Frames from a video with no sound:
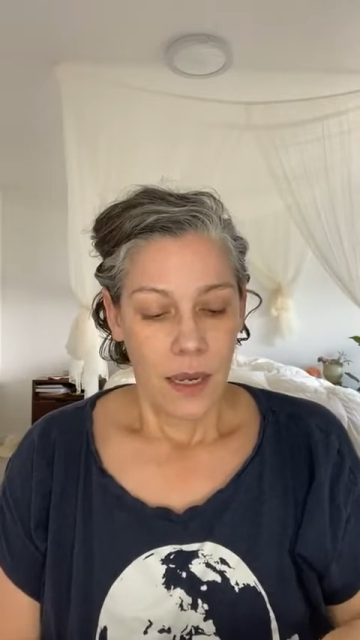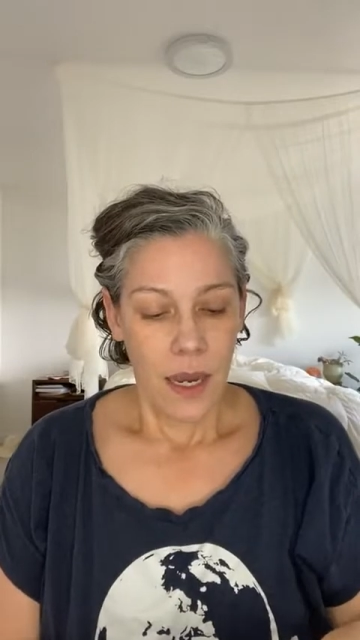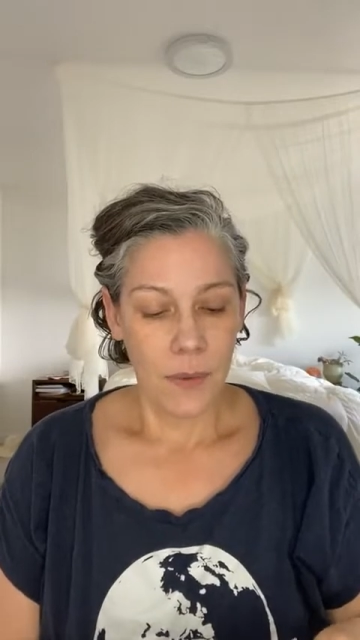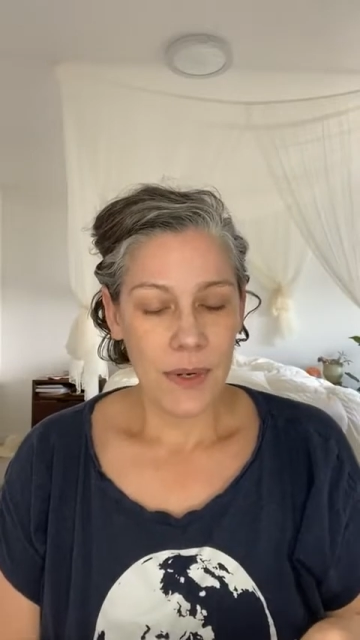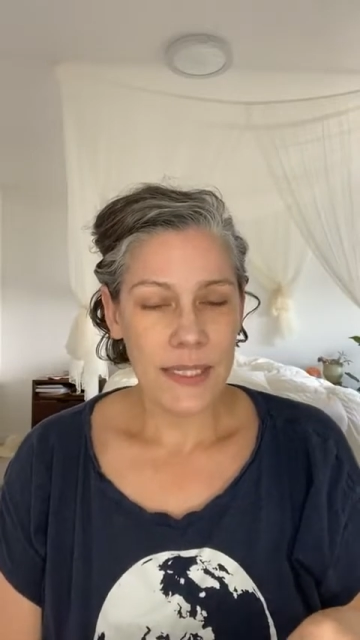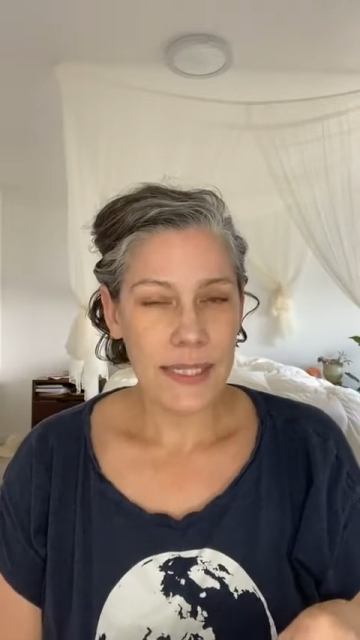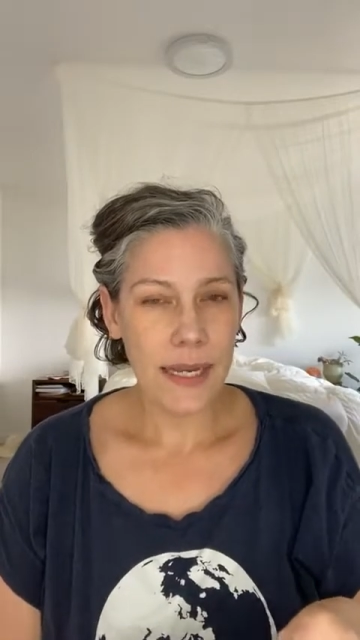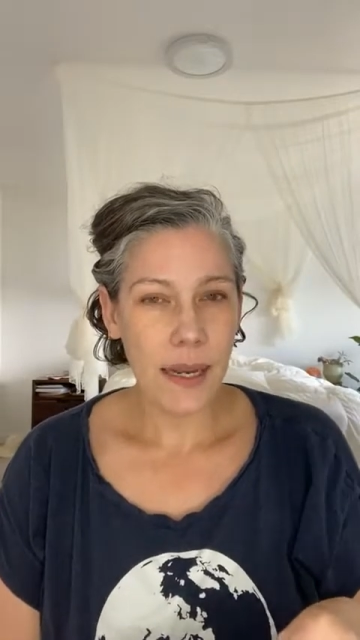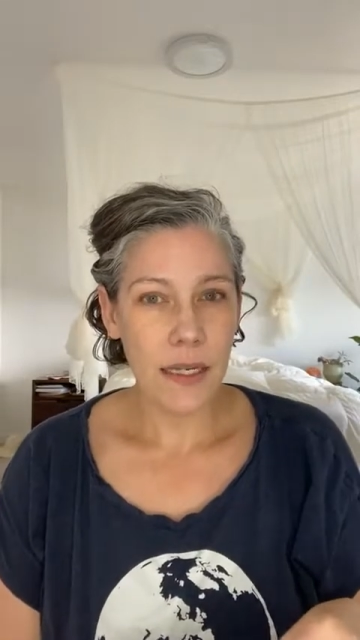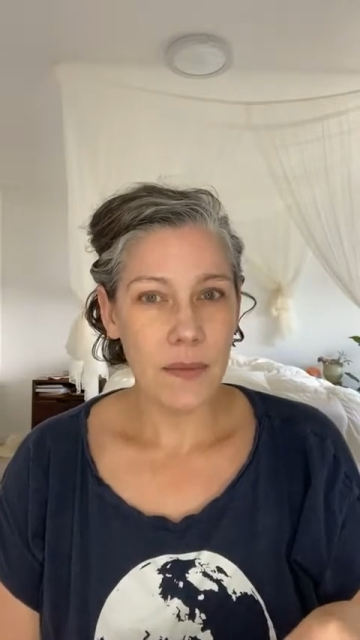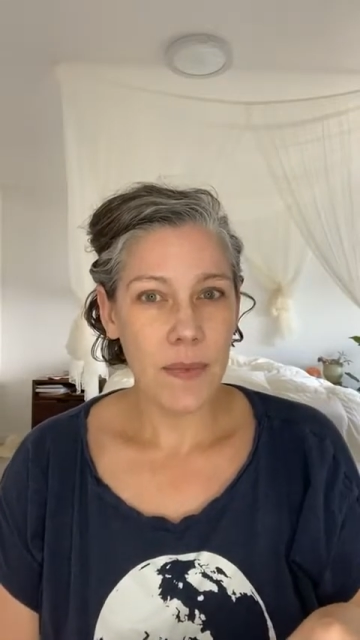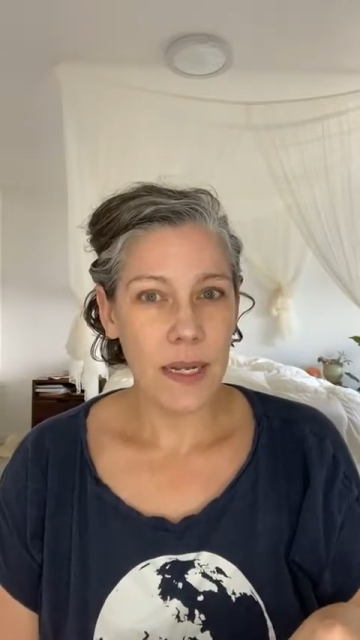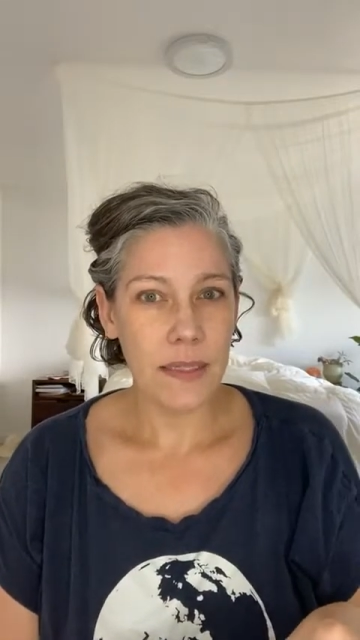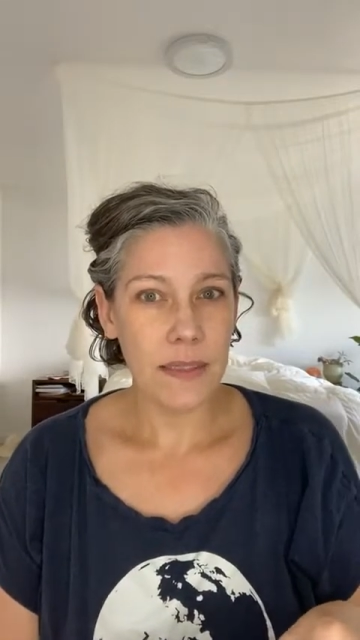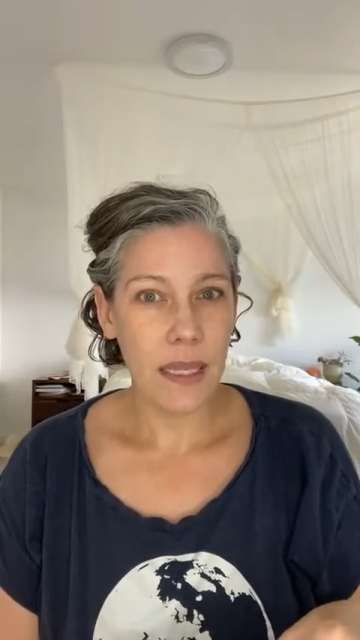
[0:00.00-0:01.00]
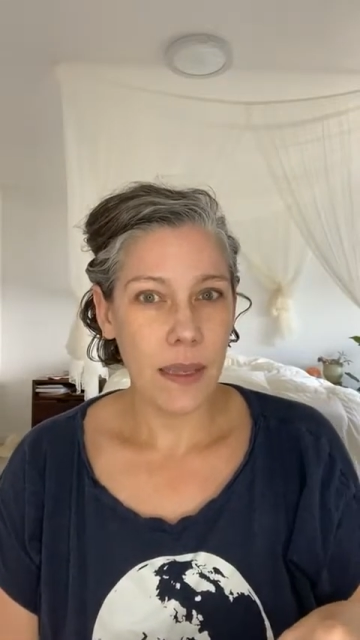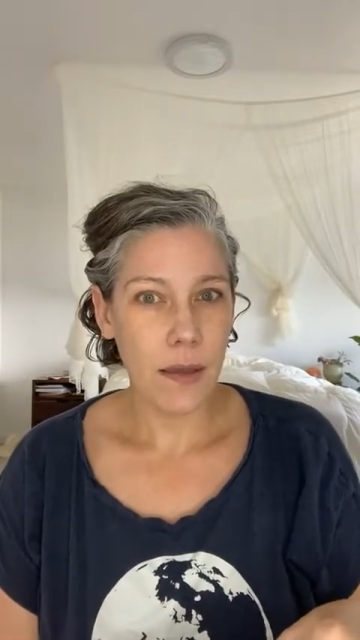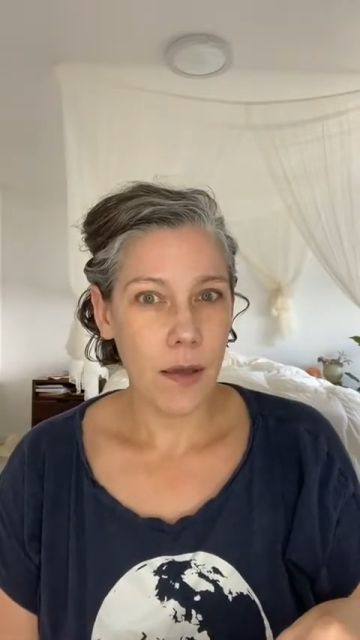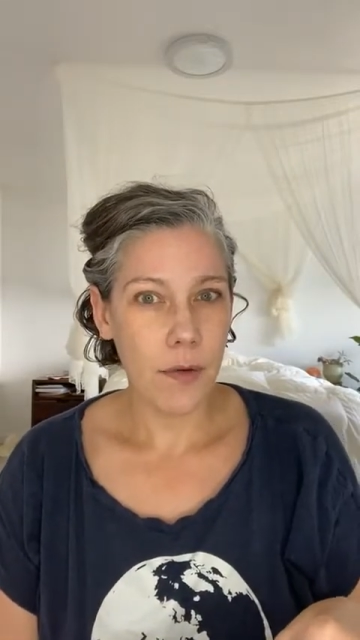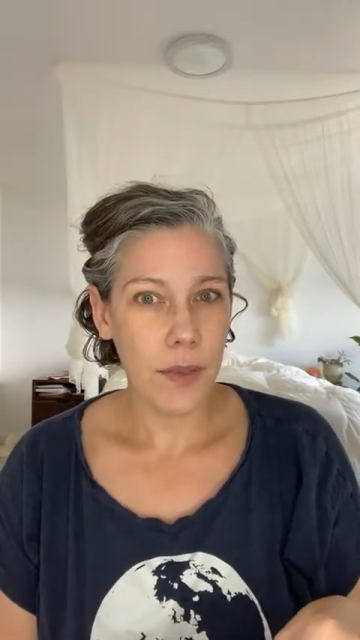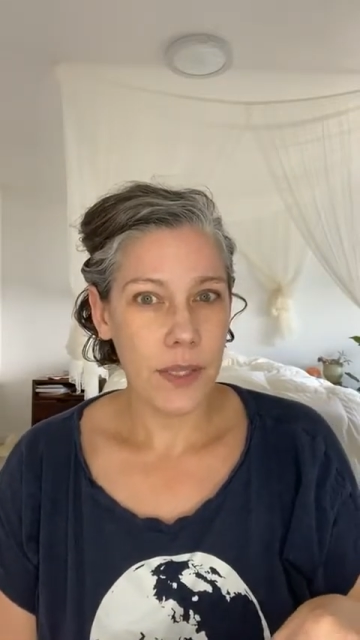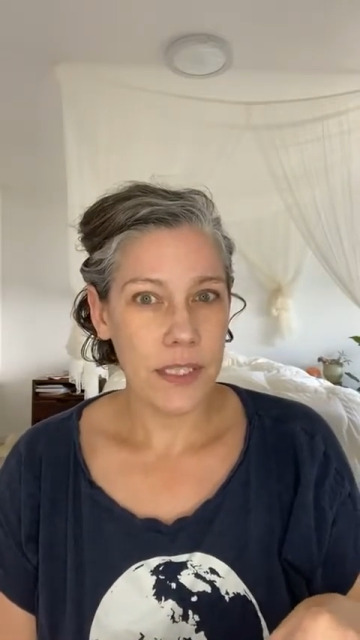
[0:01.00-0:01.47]
I want to say Cosmedix came
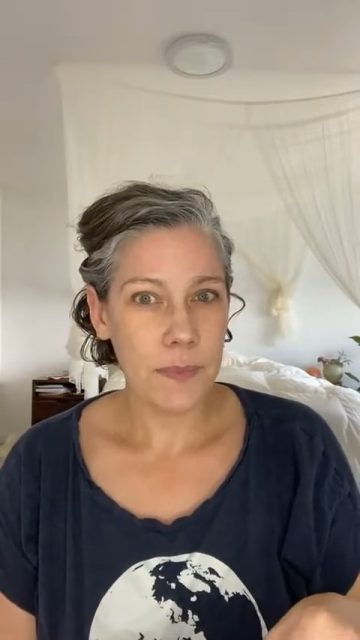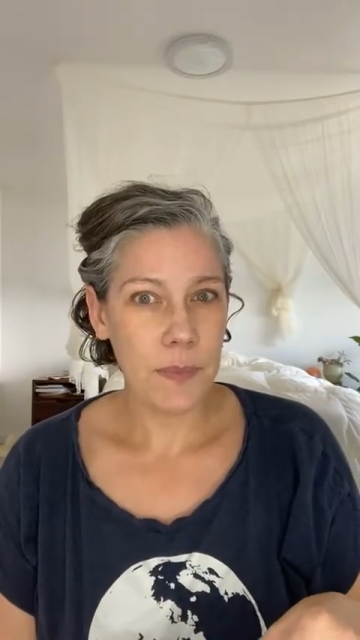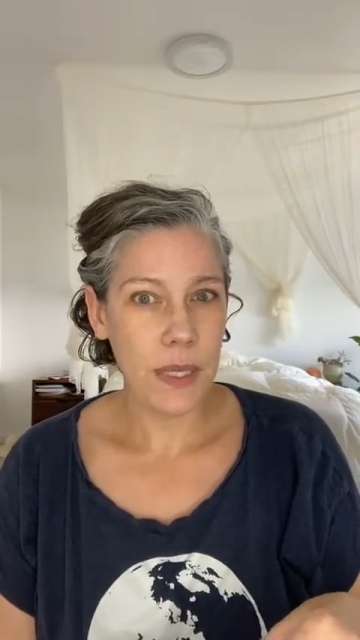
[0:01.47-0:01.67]
out with this